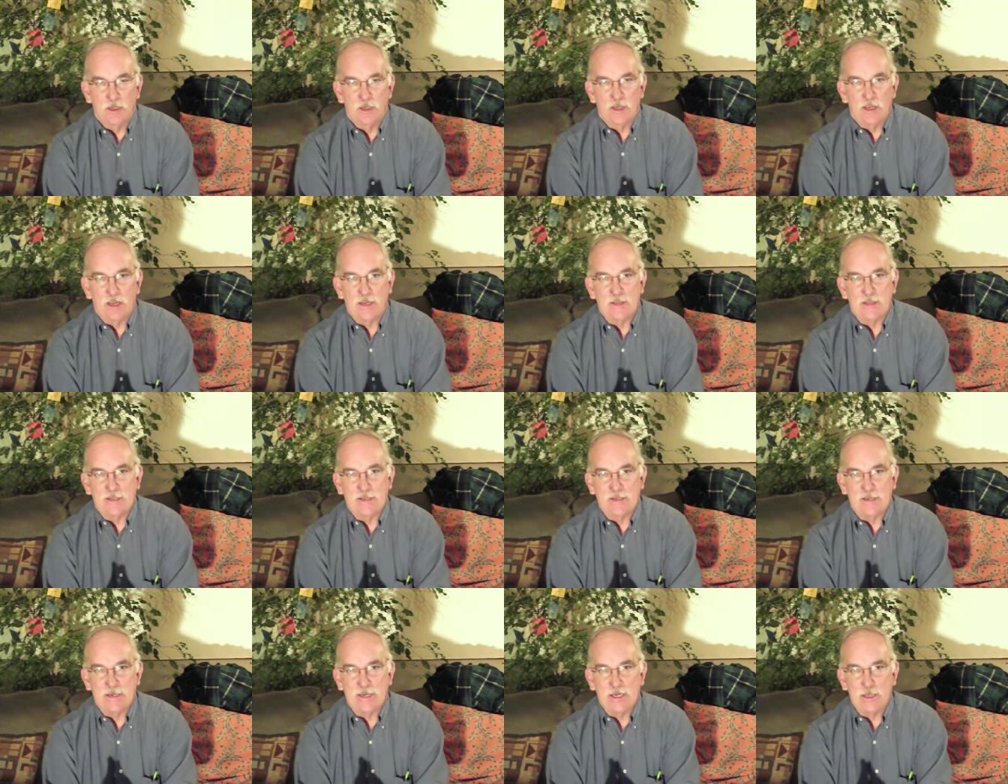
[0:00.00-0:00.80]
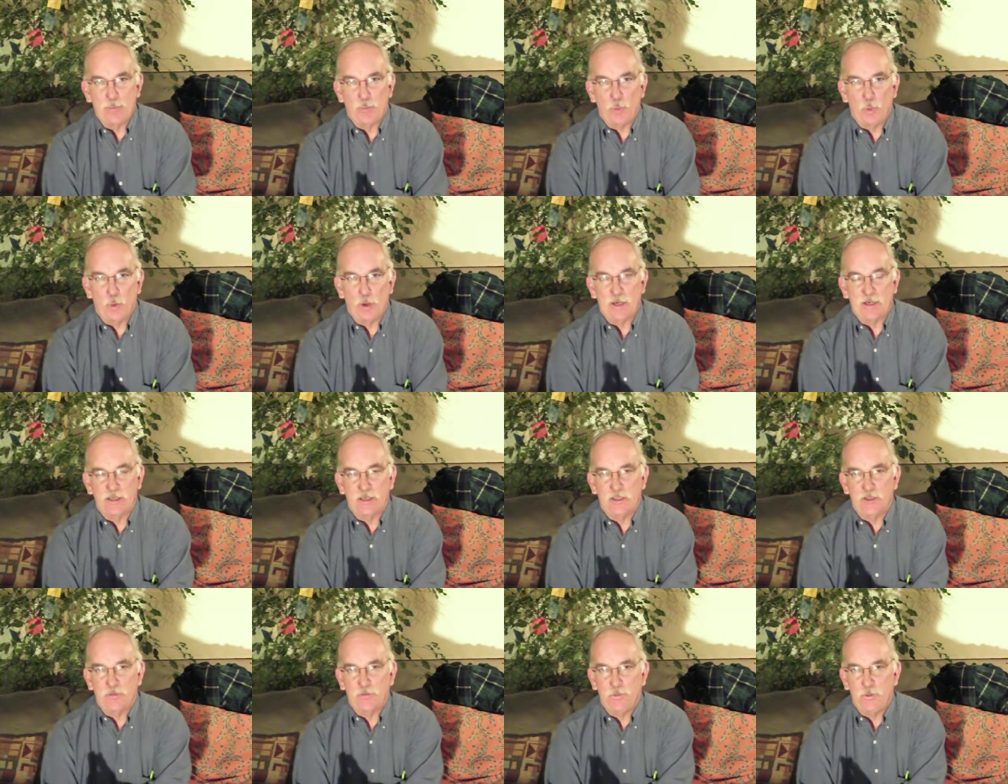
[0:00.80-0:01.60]
and that at any point
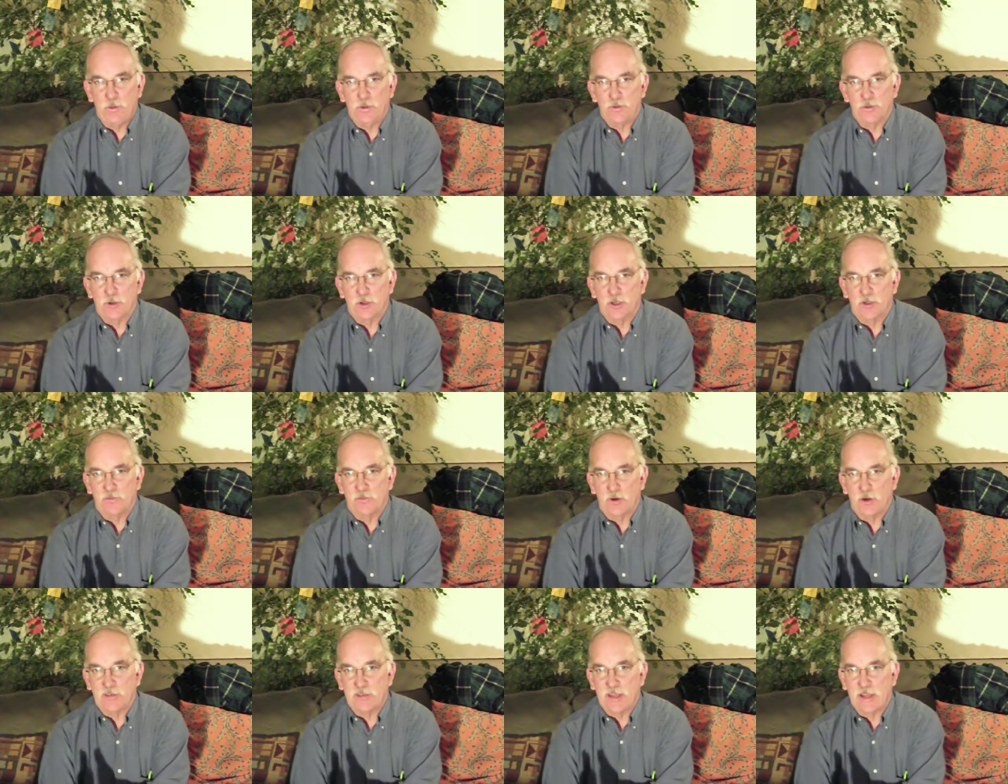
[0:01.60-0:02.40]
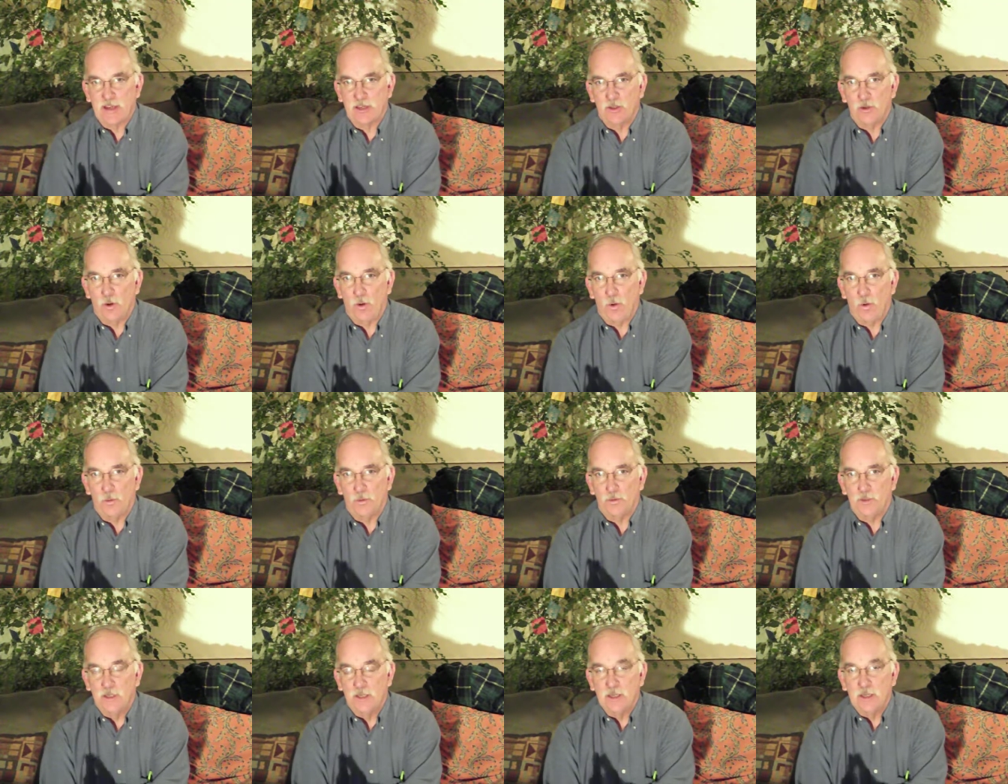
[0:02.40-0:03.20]
in the future convert that
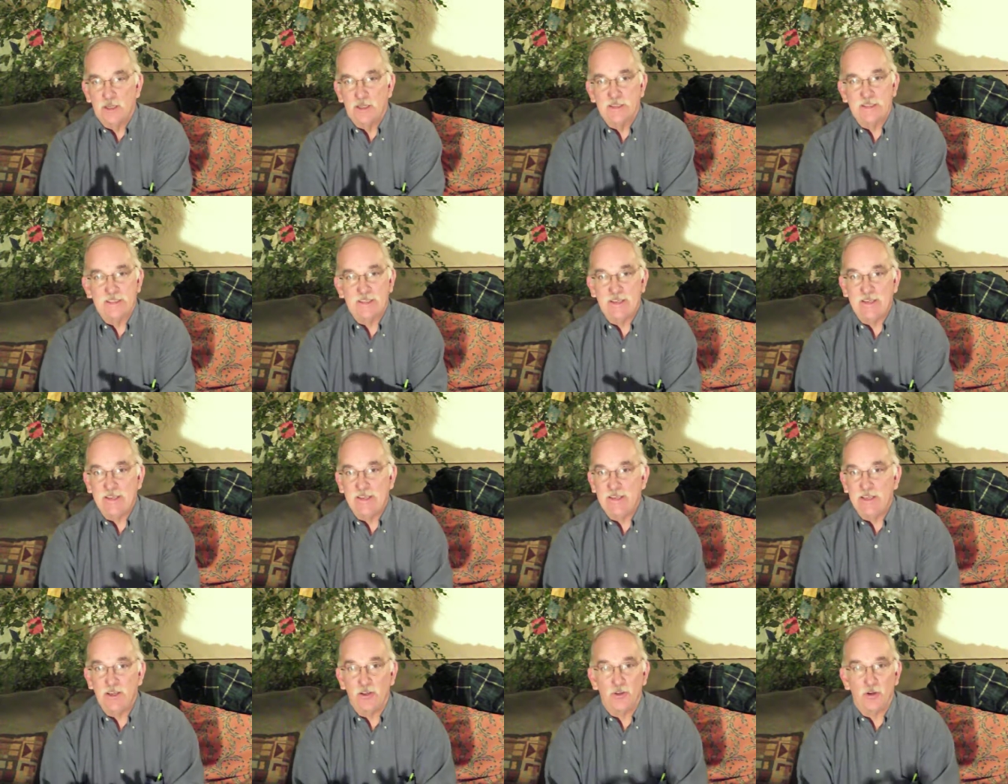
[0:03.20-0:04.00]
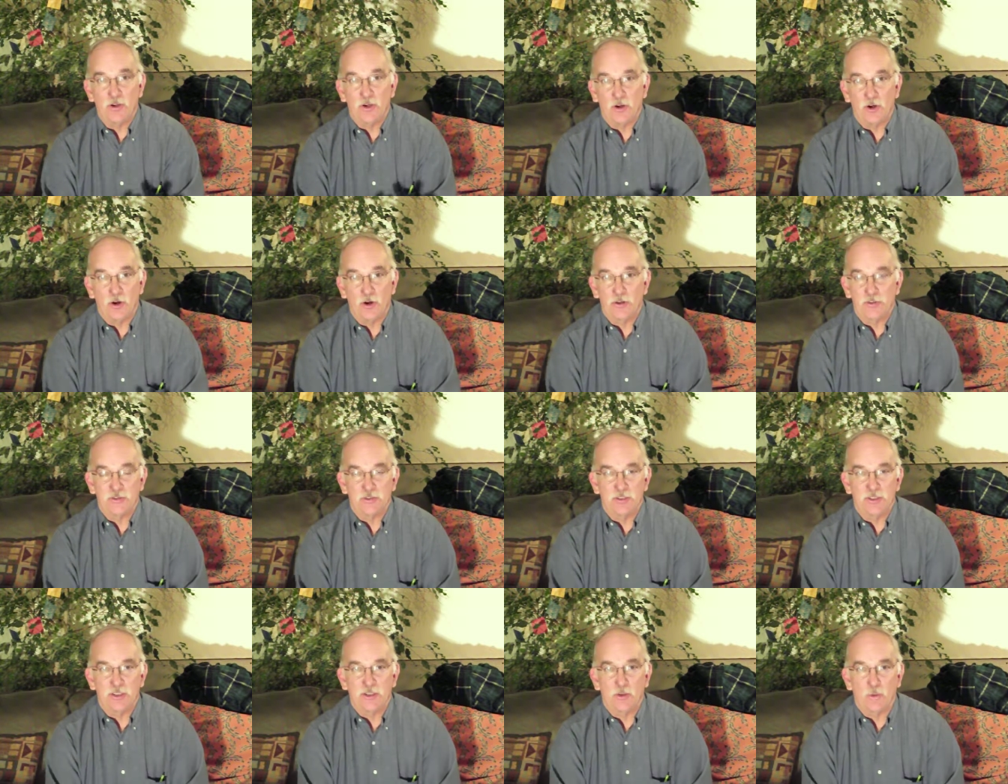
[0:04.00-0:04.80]
gold into any other
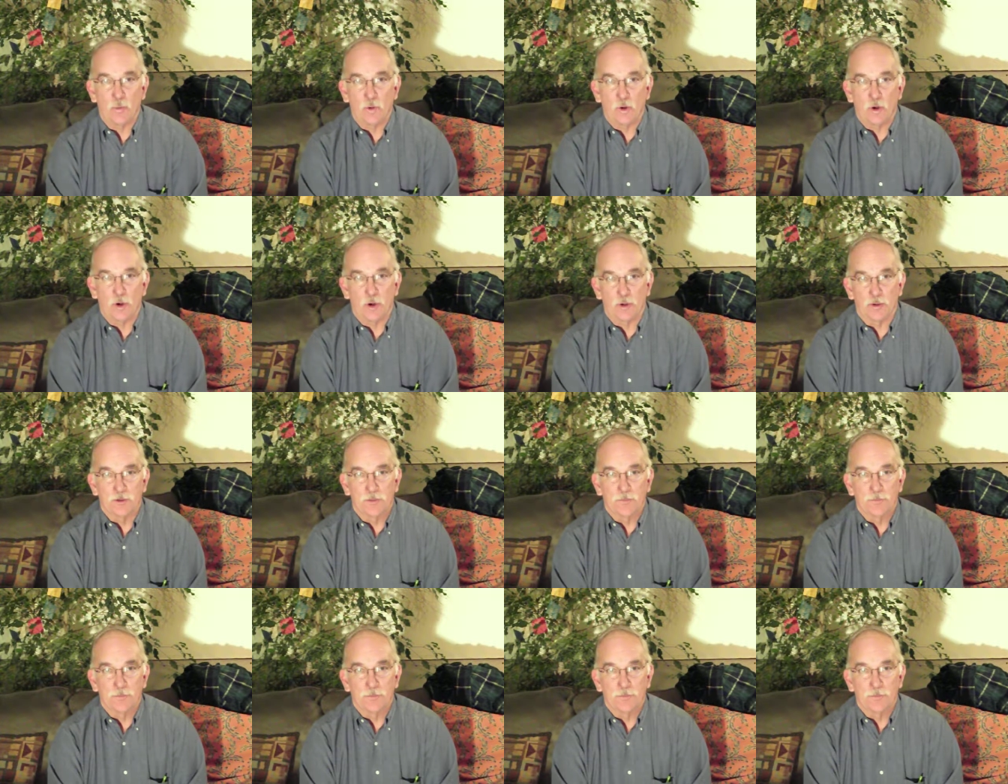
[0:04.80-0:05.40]
currency in the world.